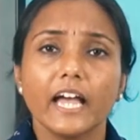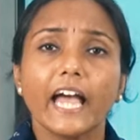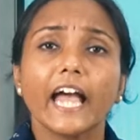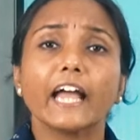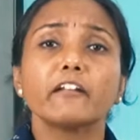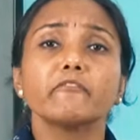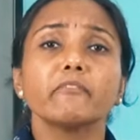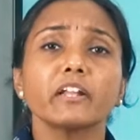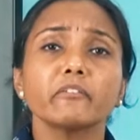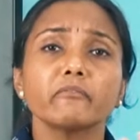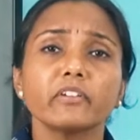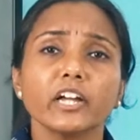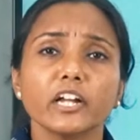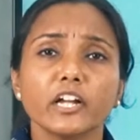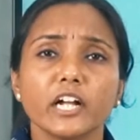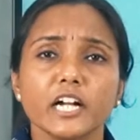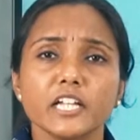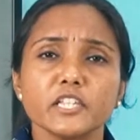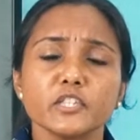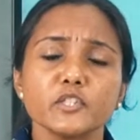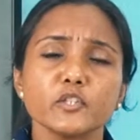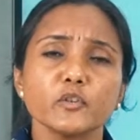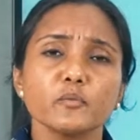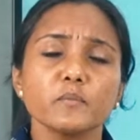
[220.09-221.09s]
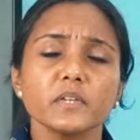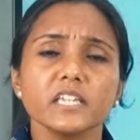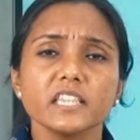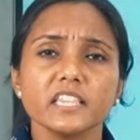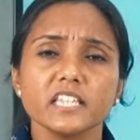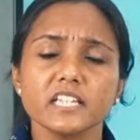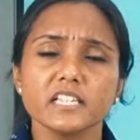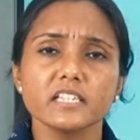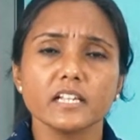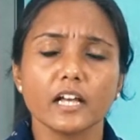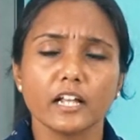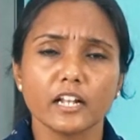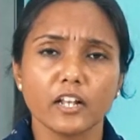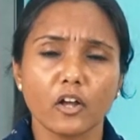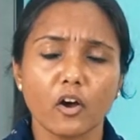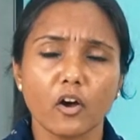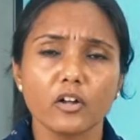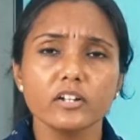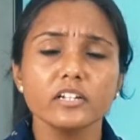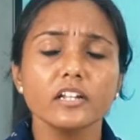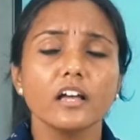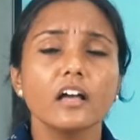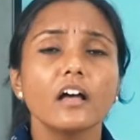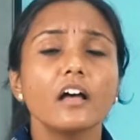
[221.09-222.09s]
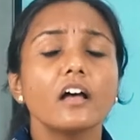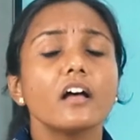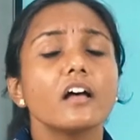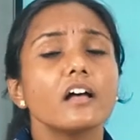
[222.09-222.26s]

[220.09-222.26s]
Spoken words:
And when we are consuming this a lot,